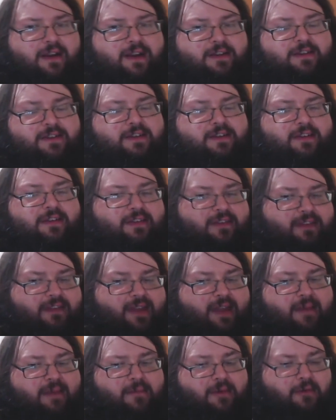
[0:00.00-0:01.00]
It's usually the
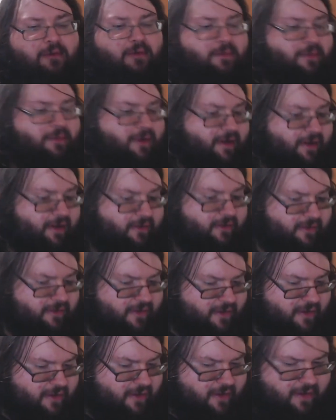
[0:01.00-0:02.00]
same going price.
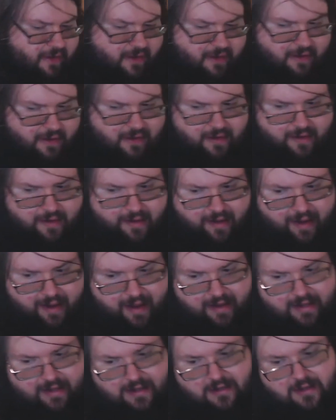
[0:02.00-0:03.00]

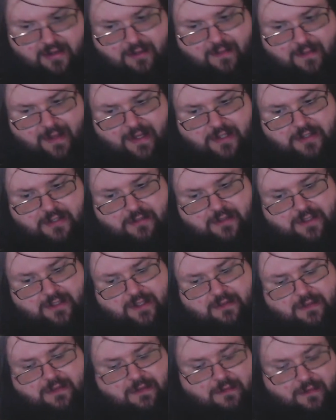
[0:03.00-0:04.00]
And then you can make a choice
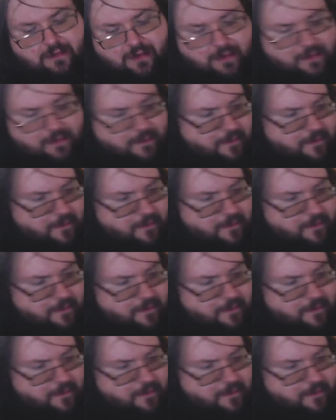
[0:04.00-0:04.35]
if you want to.